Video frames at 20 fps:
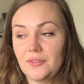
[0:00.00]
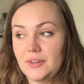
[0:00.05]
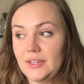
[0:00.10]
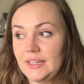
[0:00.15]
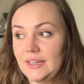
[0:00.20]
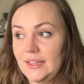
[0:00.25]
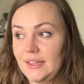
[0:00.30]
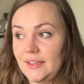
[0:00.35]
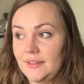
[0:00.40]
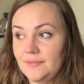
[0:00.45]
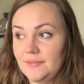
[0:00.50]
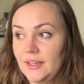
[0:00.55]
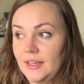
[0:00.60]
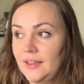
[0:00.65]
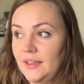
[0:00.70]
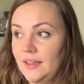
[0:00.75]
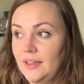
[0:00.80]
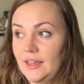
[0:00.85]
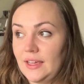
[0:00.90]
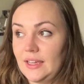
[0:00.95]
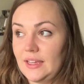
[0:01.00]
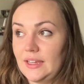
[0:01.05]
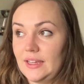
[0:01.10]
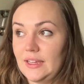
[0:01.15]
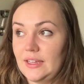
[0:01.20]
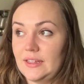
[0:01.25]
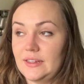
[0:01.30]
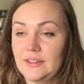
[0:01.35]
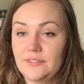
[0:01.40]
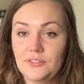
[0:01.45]
need it.
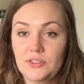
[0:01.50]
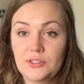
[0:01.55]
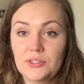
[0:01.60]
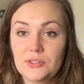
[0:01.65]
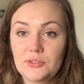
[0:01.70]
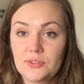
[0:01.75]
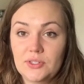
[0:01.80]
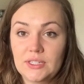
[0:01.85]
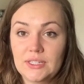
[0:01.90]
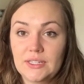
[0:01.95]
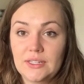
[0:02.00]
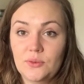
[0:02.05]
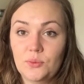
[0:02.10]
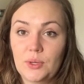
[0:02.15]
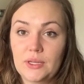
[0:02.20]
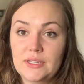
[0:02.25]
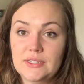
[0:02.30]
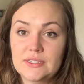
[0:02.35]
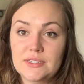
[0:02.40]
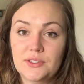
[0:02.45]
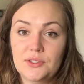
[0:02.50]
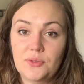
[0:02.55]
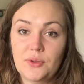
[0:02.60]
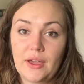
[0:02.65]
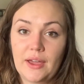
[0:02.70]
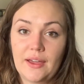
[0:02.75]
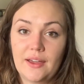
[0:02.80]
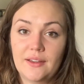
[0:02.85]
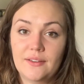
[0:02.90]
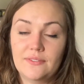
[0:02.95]
And if you do need it, wait until you
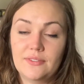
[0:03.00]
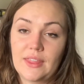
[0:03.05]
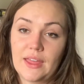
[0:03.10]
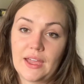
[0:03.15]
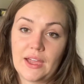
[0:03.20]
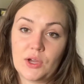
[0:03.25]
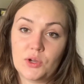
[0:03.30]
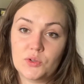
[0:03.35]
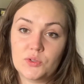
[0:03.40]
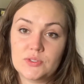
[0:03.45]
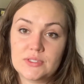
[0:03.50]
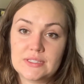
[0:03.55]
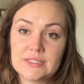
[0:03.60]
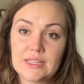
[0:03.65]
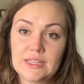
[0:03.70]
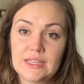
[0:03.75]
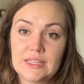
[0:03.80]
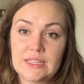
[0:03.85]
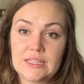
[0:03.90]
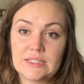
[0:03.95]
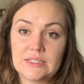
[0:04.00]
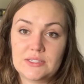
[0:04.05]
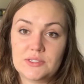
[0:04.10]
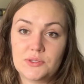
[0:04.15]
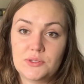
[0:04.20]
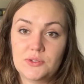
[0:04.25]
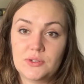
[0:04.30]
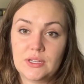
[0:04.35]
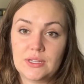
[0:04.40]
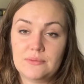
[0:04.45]
have the house, and so
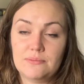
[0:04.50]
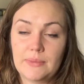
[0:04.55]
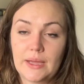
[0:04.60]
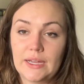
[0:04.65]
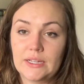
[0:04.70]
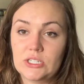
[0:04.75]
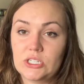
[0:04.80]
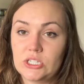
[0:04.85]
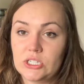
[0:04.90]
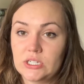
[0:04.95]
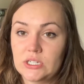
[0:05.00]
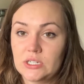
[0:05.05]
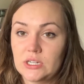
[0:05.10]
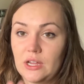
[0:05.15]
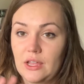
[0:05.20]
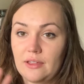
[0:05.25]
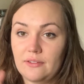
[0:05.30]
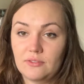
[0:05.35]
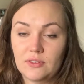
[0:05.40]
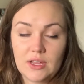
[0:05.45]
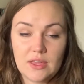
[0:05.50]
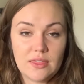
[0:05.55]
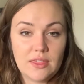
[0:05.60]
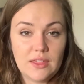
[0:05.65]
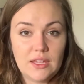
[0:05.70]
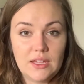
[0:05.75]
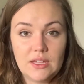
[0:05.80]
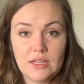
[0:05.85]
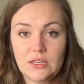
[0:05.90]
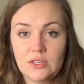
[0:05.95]
you can match
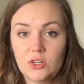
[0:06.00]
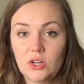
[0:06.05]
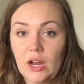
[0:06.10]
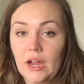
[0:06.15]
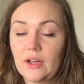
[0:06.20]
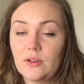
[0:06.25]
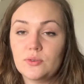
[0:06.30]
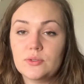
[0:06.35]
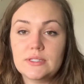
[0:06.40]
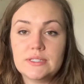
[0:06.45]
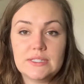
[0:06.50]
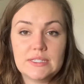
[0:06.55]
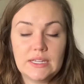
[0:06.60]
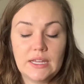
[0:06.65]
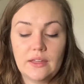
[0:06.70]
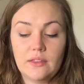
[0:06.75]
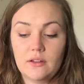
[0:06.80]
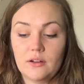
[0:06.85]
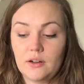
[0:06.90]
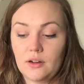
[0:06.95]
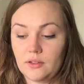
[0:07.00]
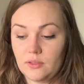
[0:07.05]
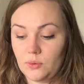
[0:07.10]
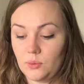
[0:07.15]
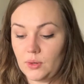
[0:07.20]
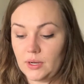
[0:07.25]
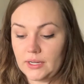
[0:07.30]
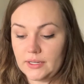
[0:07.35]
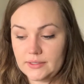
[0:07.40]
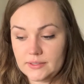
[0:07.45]
everything in your house together.
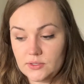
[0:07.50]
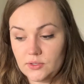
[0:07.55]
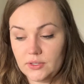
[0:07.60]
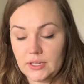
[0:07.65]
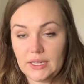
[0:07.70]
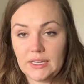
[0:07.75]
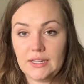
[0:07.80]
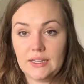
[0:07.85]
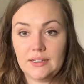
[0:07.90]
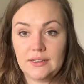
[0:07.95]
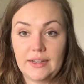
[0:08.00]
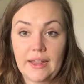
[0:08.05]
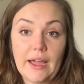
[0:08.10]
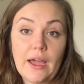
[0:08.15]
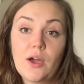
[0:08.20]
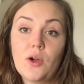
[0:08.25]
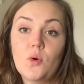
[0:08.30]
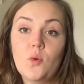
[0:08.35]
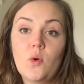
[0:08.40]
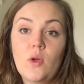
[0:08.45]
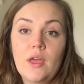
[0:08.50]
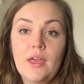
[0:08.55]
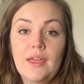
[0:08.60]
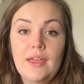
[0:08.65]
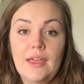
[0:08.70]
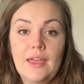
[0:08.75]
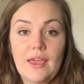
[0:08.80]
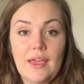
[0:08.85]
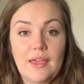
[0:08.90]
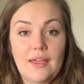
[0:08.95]
Otherwise, you'll get it now,
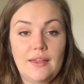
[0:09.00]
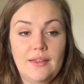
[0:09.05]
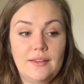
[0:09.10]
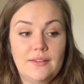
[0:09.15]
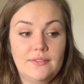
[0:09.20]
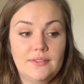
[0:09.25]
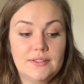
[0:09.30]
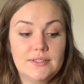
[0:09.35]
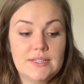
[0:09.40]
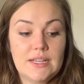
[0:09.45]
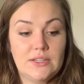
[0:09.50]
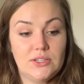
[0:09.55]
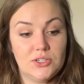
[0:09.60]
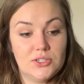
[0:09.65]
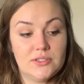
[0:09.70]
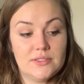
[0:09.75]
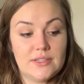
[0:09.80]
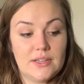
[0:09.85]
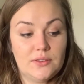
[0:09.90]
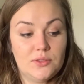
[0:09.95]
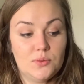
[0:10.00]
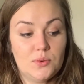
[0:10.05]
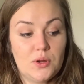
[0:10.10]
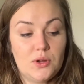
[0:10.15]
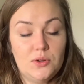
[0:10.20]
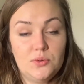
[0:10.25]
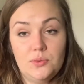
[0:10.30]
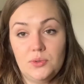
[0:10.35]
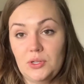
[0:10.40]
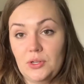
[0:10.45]
and 10 years down the
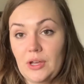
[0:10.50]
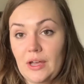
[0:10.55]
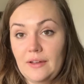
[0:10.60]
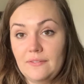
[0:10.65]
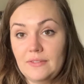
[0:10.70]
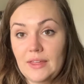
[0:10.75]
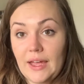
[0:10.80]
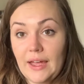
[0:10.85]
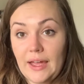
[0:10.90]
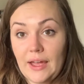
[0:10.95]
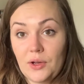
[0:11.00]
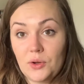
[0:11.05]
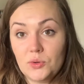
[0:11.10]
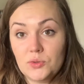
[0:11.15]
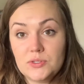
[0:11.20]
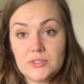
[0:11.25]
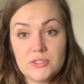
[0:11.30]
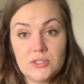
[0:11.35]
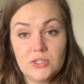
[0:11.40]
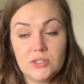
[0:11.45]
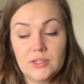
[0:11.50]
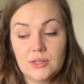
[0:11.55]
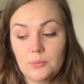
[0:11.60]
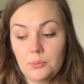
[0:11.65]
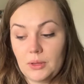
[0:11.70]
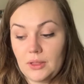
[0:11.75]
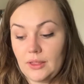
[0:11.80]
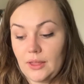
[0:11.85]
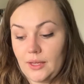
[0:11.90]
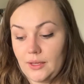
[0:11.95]
road when you have that house, you're gonna
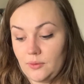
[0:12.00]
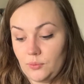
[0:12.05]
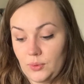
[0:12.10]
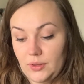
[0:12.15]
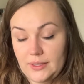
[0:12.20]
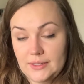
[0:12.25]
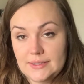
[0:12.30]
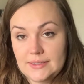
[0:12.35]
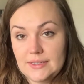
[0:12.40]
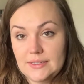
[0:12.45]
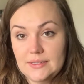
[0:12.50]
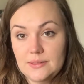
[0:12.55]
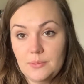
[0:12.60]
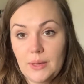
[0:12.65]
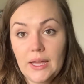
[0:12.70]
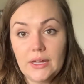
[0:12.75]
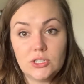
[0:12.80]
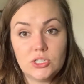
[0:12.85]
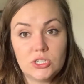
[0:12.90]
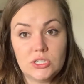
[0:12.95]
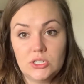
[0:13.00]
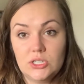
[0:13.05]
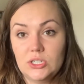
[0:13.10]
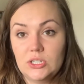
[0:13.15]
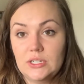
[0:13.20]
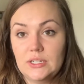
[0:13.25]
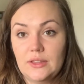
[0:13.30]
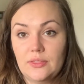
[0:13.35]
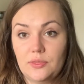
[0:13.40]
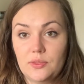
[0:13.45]
be like, well, this doesn't match, and you're
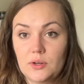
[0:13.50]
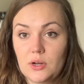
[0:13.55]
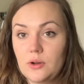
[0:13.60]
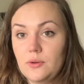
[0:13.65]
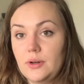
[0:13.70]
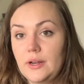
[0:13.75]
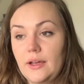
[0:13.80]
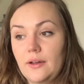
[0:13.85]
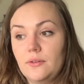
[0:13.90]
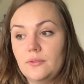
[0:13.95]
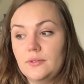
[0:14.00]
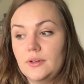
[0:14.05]
gonna throw it out.